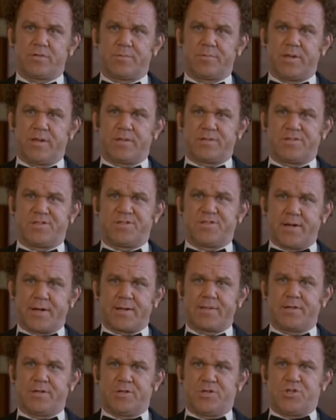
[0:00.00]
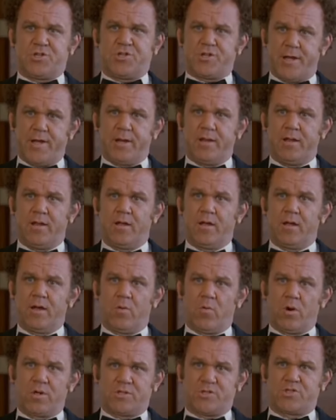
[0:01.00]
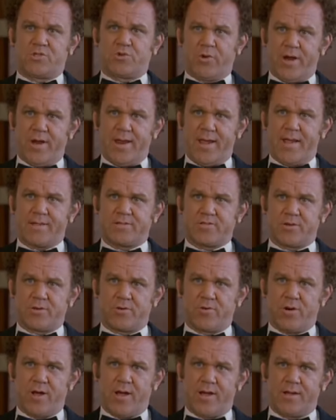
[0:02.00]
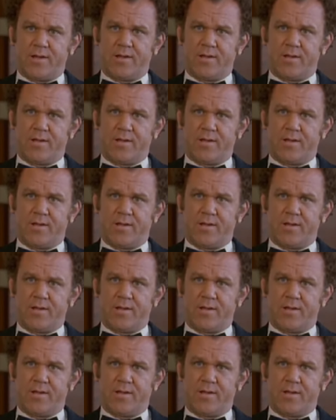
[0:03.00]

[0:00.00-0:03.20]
I'm getting sick of this shit. I want a straight answer, Craig.